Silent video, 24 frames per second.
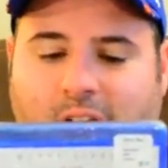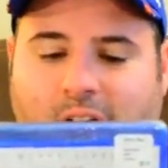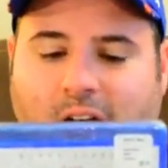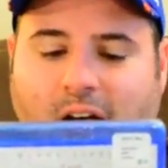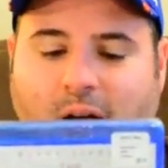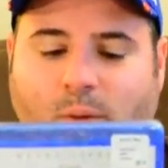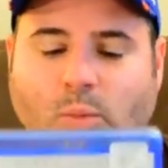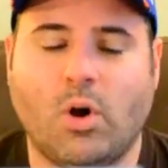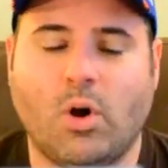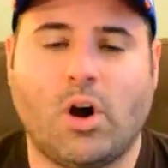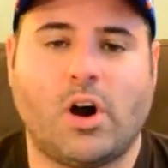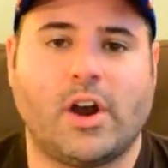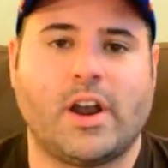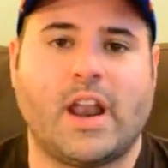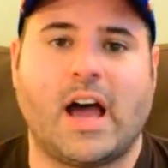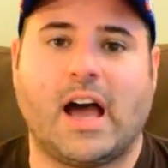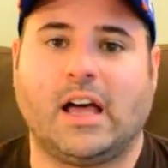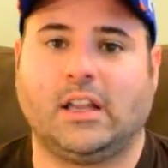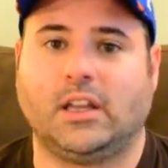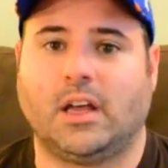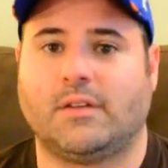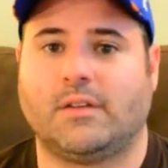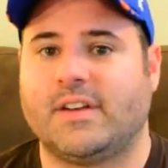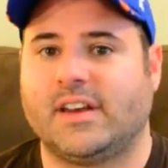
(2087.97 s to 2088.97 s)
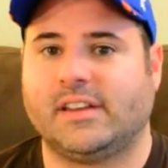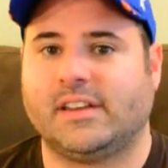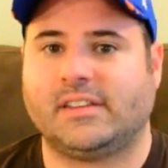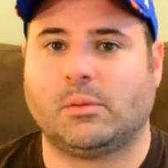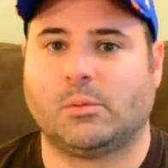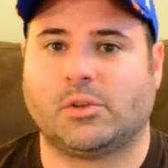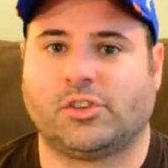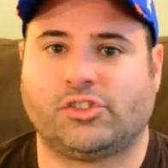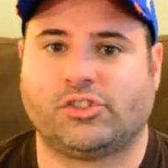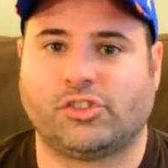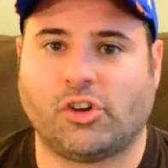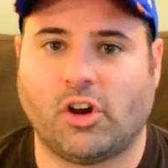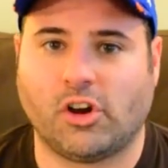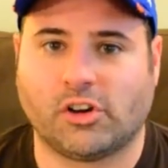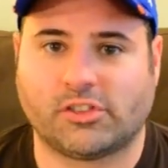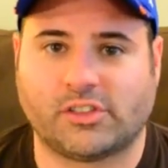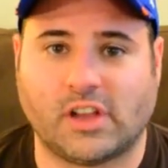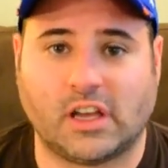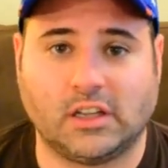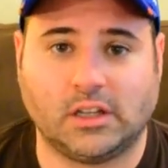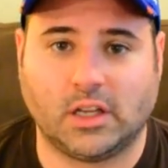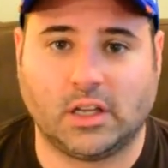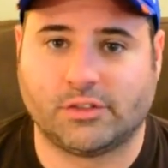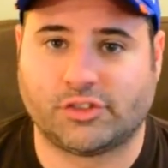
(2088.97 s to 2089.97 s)
Uh, one, I love anything with
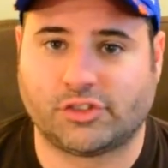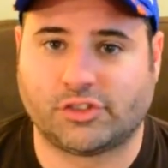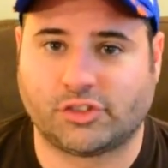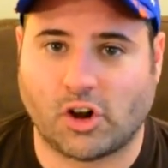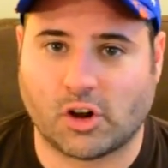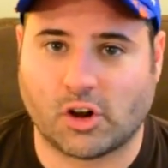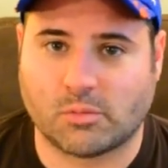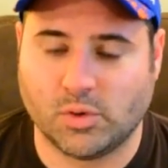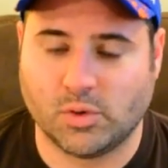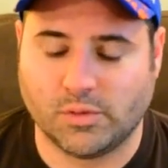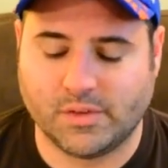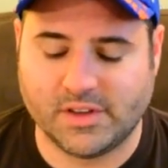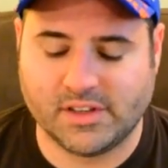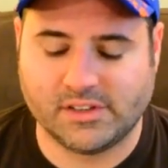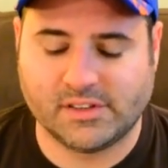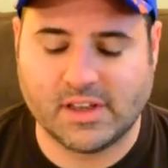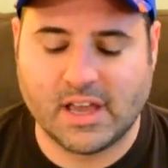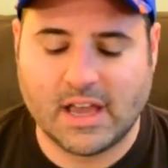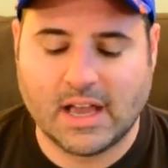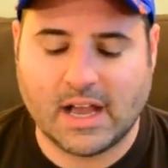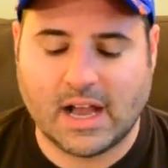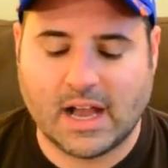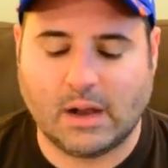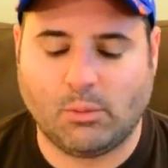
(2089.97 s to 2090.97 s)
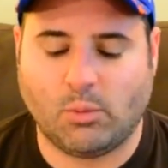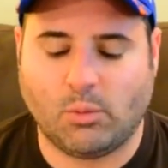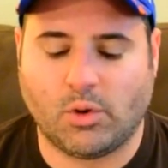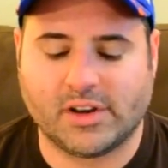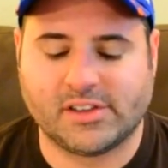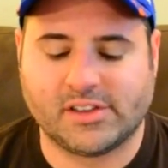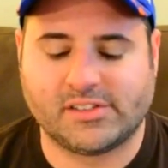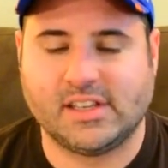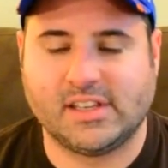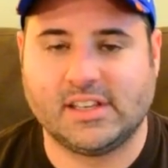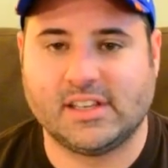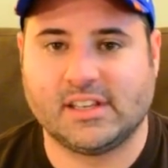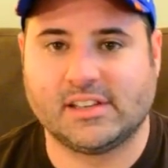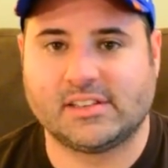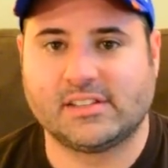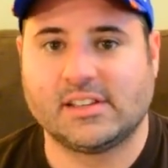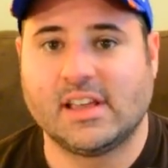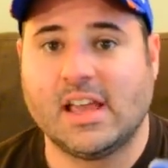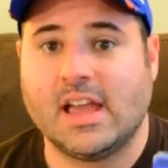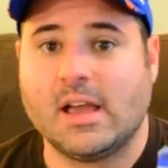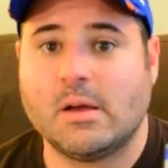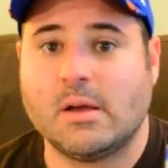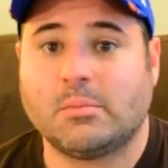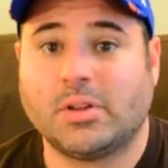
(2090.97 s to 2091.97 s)
sharks. I love shark movies. I want to see
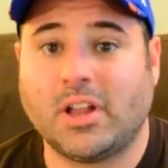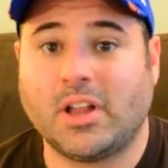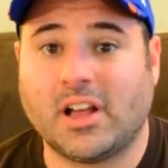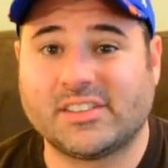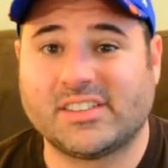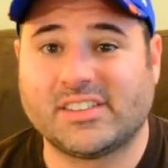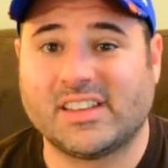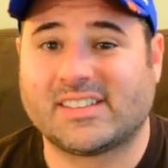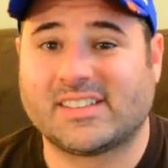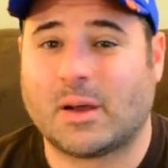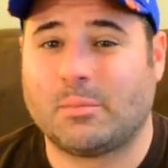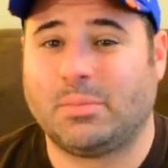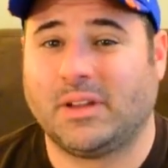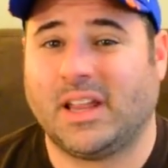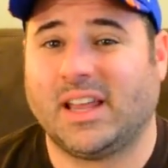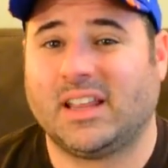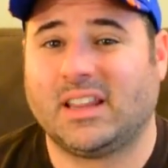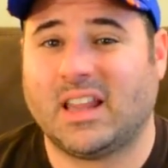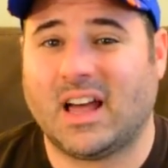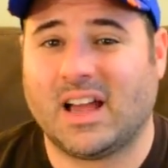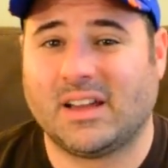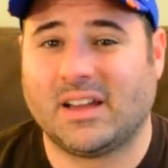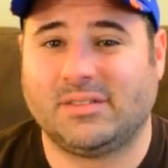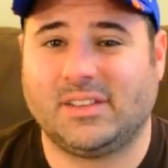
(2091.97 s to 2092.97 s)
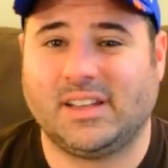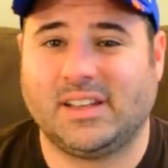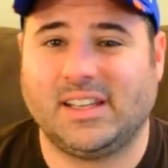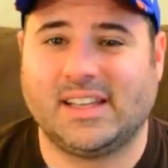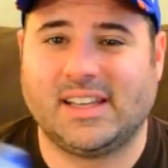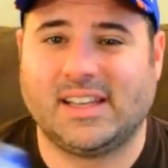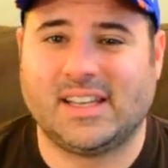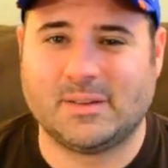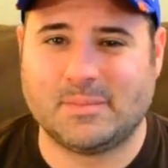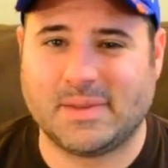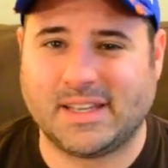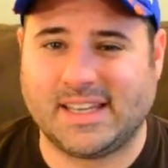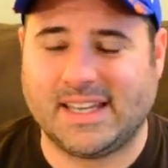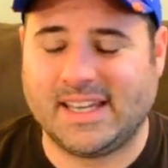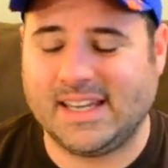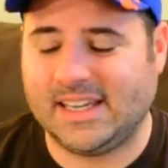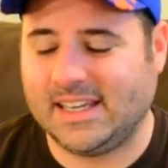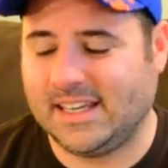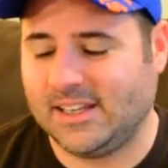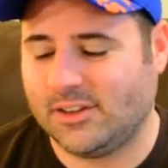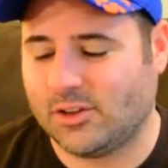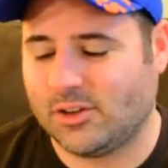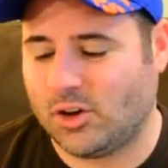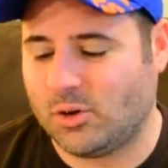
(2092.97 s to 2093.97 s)
this. Plus, it's got Blake Lively in a
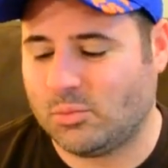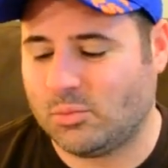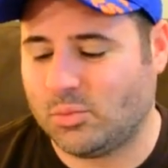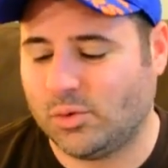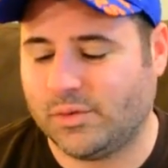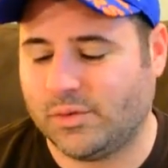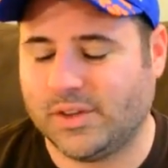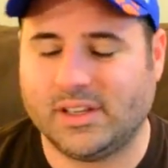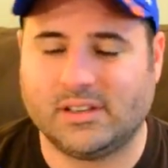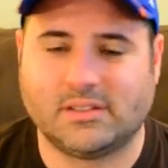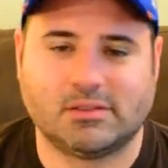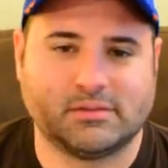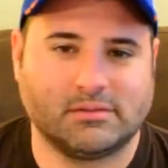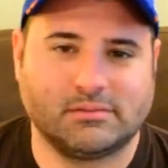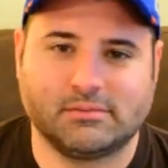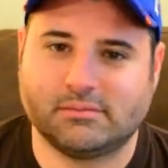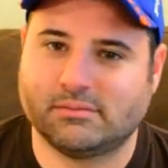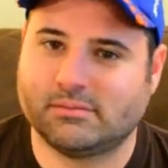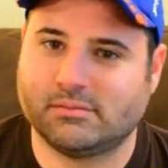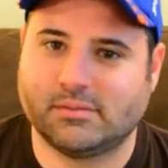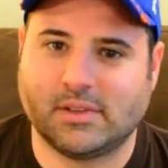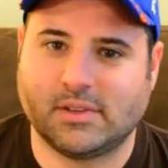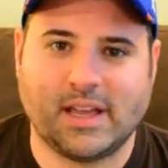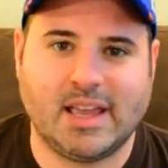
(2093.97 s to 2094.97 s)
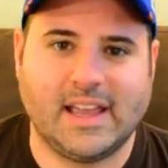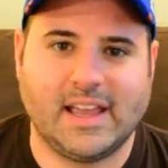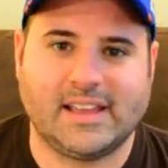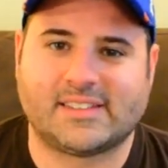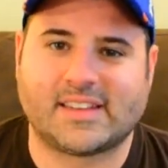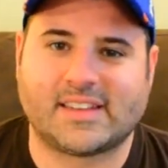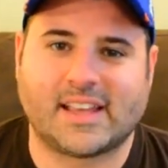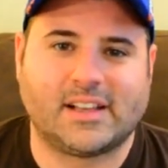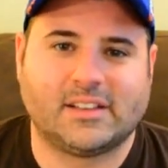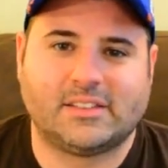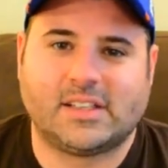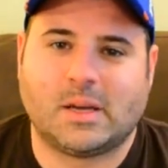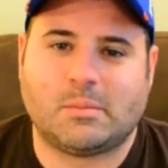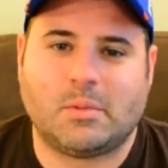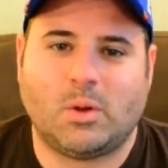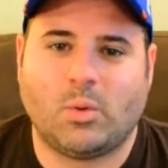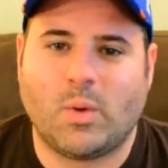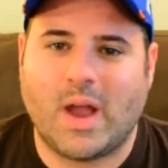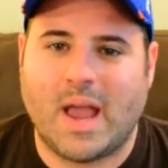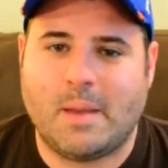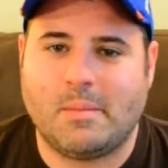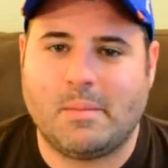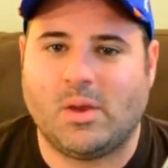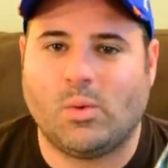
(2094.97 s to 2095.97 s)
bikini the whole movie. It's like a
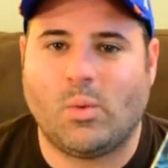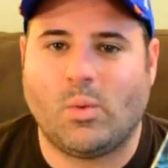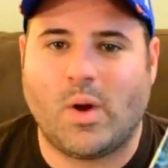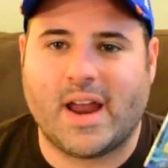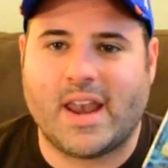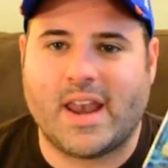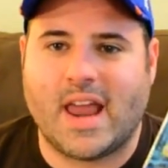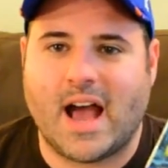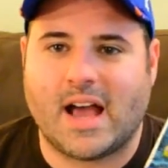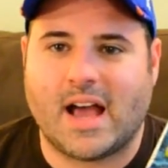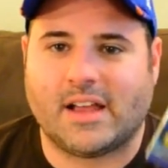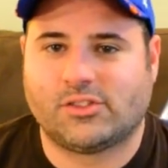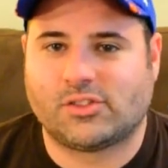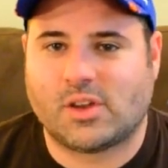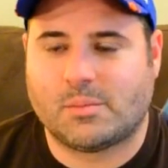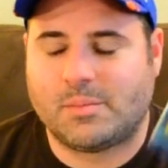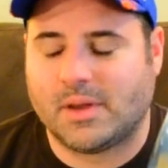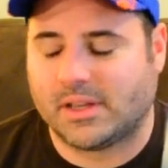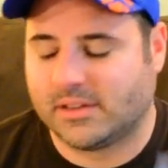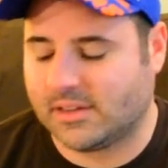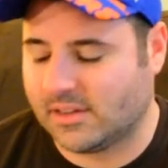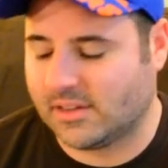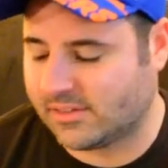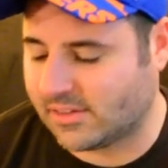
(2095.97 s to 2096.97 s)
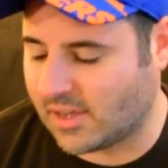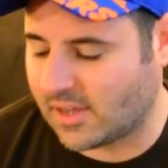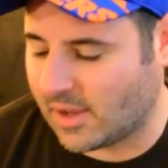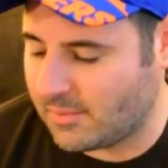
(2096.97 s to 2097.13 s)
double whammy. Why not? So I picked this